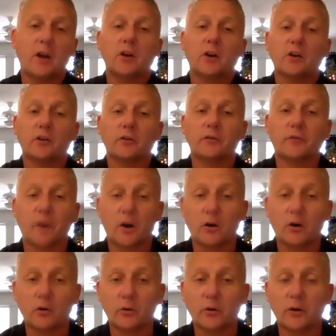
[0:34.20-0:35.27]
Your
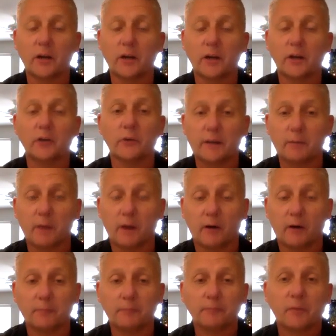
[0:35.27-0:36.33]
phone and your
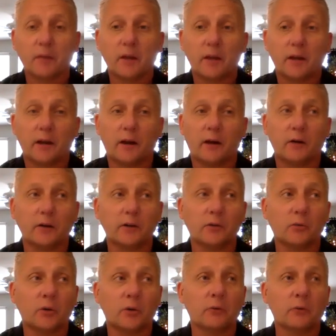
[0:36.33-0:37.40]
email. Now, you
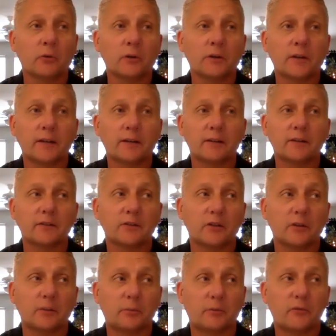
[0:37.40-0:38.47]
want to really take this to
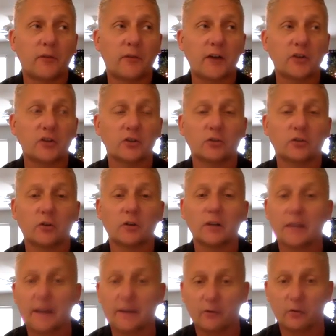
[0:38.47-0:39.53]
the professional
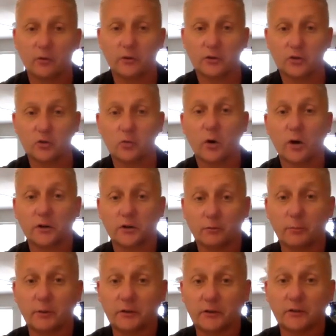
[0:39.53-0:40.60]
level that you want your
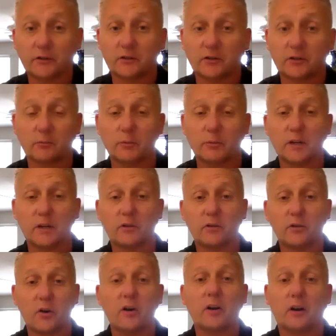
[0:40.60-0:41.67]
business to be
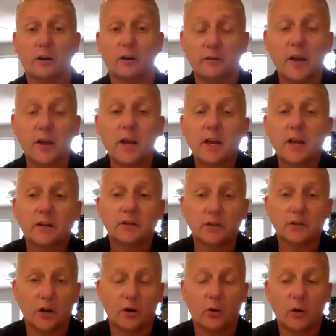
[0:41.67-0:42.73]
thought of.
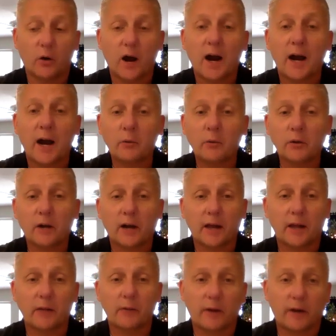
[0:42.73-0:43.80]
So I would
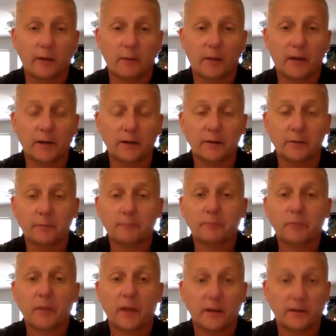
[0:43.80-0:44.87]
highly recommend
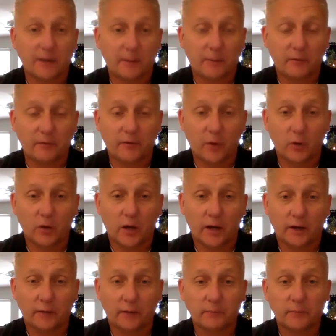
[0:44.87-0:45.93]
a separate phone line.